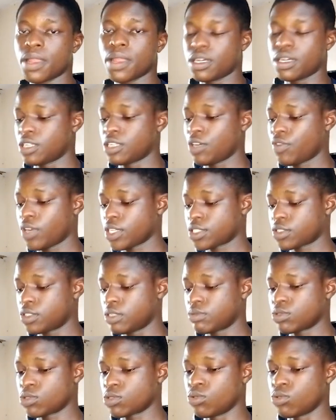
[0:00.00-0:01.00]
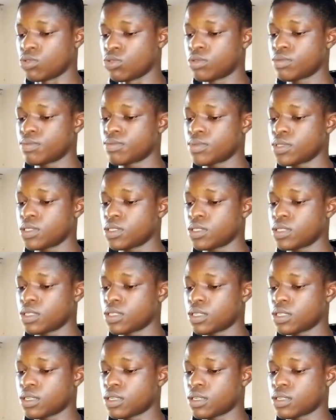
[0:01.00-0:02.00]
JavaScript code,
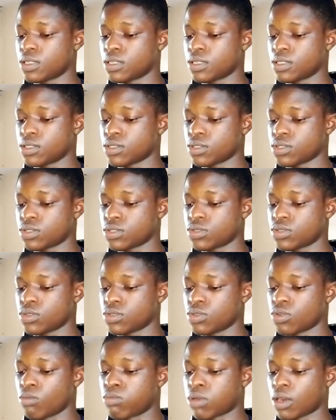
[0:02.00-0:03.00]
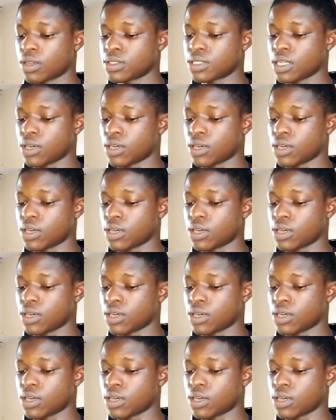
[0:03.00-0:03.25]
so your browser